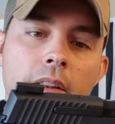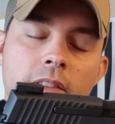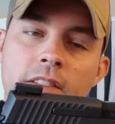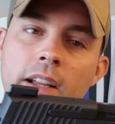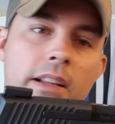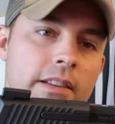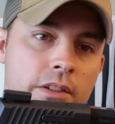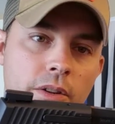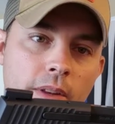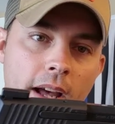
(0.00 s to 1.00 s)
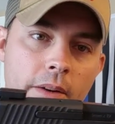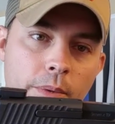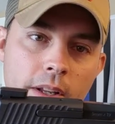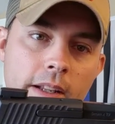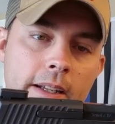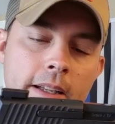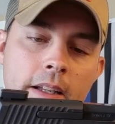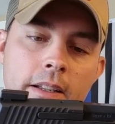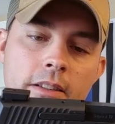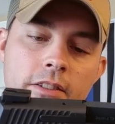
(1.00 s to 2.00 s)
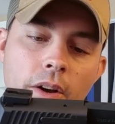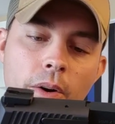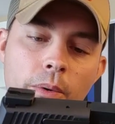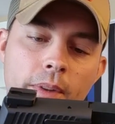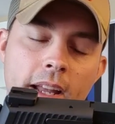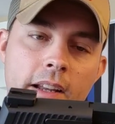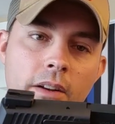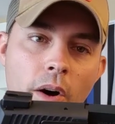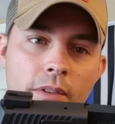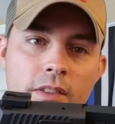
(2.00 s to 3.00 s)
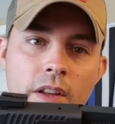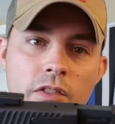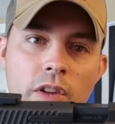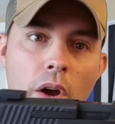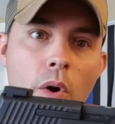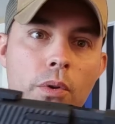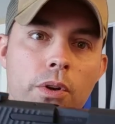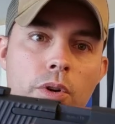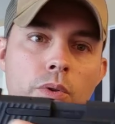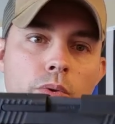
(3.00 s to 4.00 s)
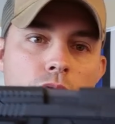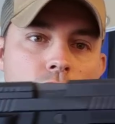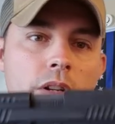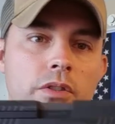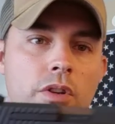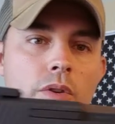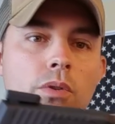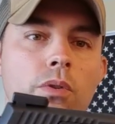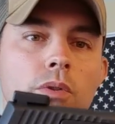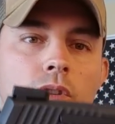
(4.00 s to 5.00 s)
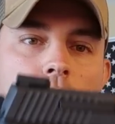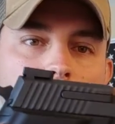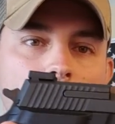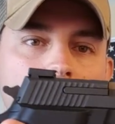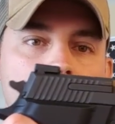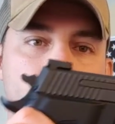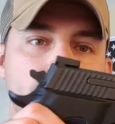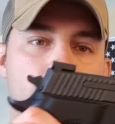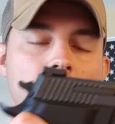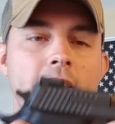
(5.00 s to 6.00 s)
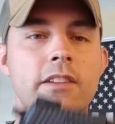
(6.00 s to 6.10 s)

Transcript: Sig doesn't do that, really. So they didn't all of a sudden say, oh, the new Gen 2 229 is coming out.